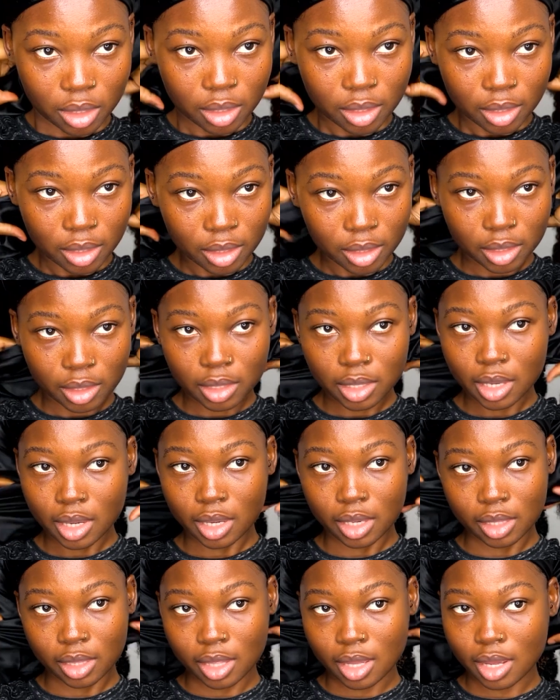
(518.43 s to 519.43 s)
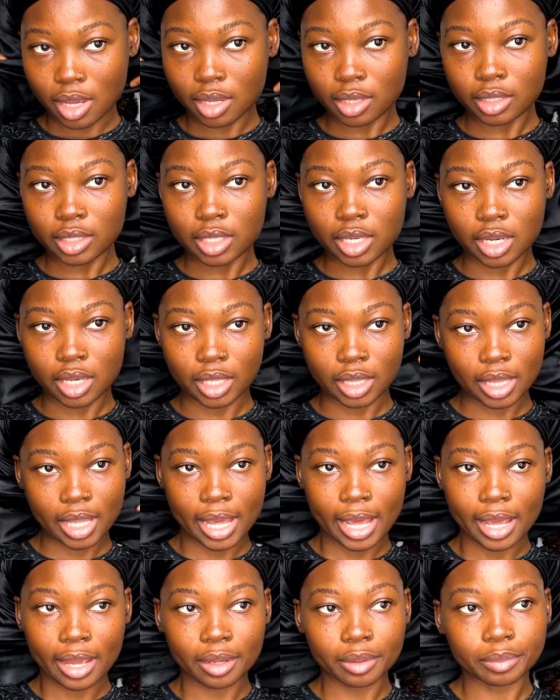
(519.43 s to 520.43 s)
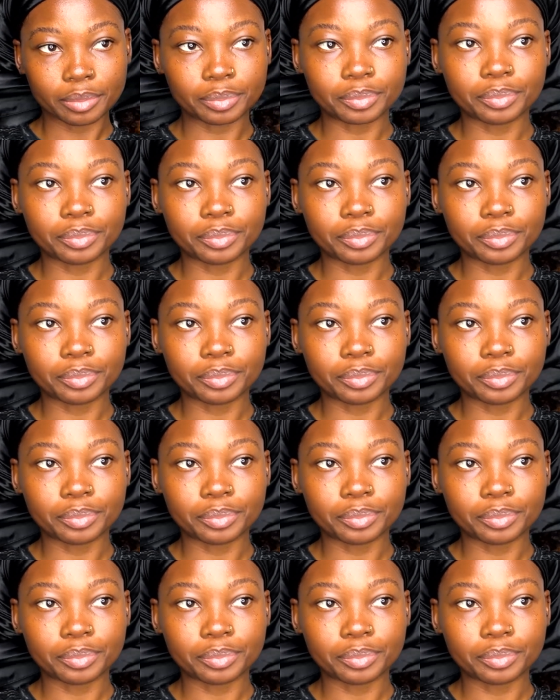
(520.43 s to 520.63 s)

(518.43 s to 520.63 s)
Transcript: Tie that, tie that.